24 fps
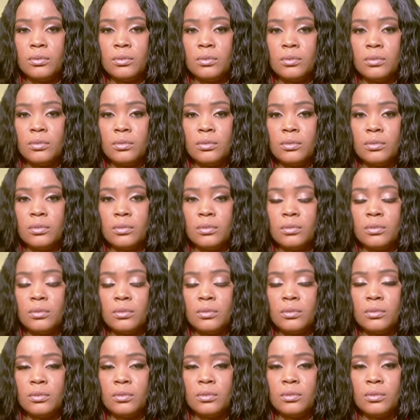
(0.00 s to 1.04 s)

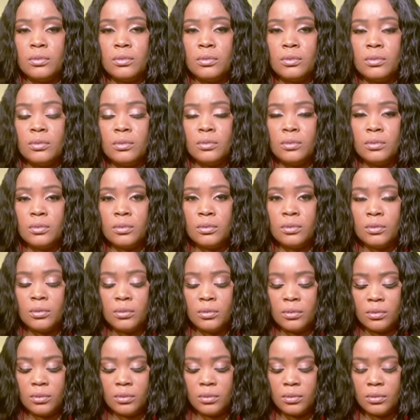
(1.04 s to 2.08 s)

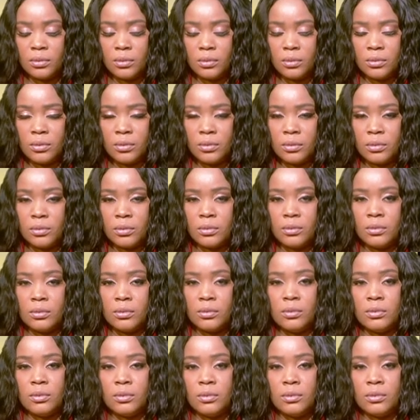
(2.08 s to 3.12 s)

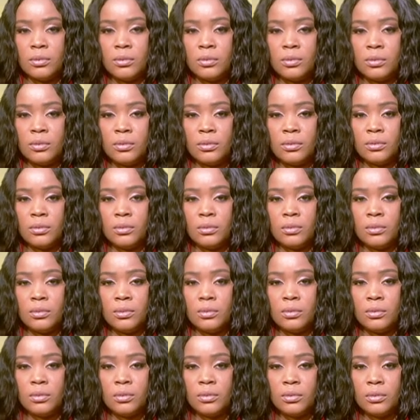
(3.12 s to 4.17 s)

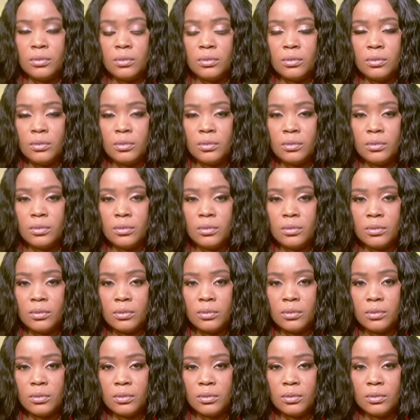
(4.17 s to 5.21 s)

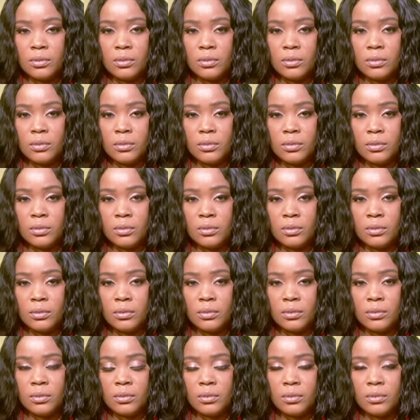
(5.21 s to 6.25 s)

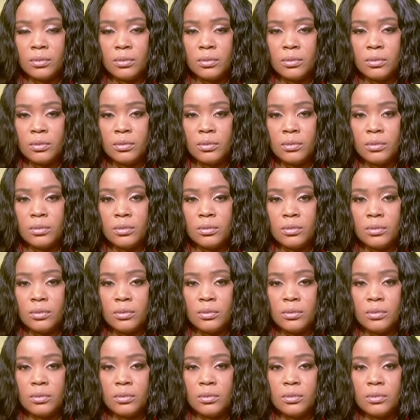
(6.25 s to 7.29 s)

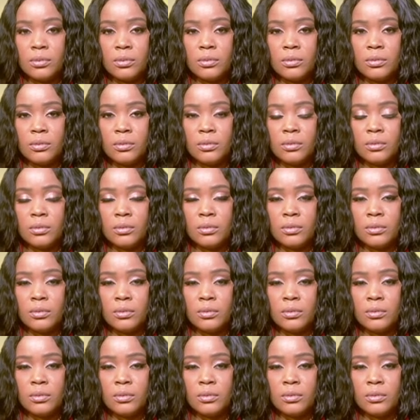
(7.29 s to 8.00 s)
The person shown says nothing.